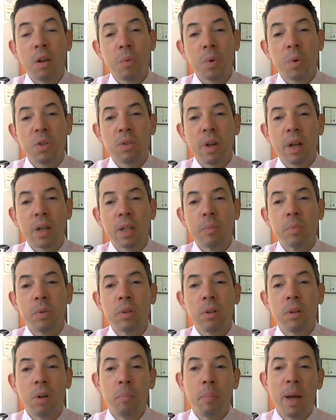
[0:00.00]

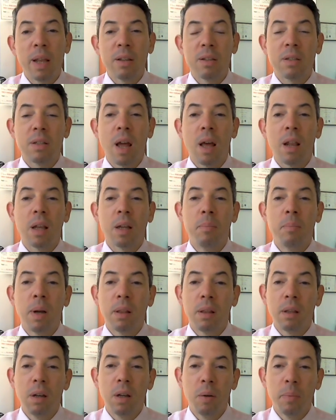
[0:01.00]
unresectable, or metastatic
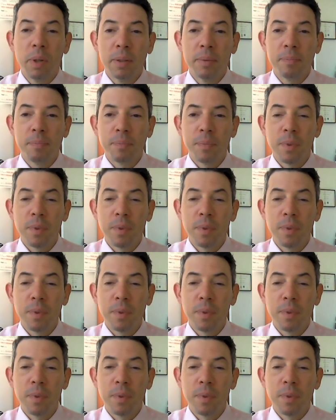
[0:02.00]
melanoma.